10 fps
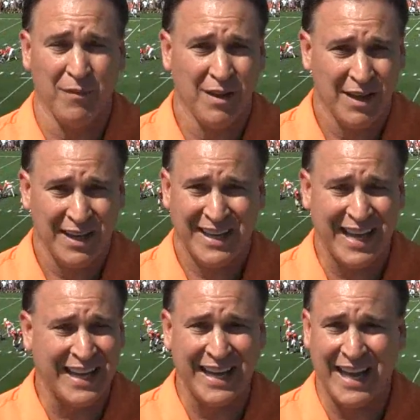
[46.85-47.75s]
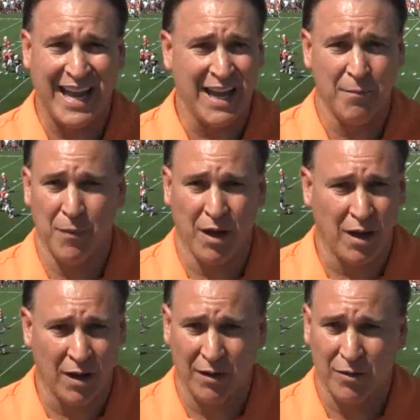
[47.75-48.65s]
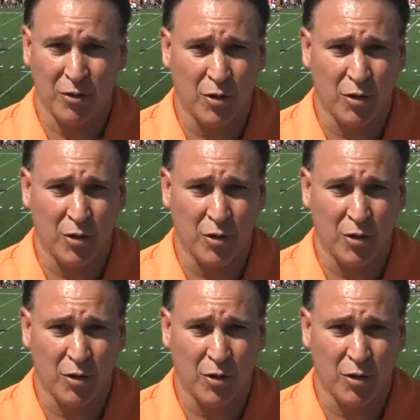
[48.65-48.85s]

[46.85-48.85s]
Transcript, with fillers: Kicking game uh,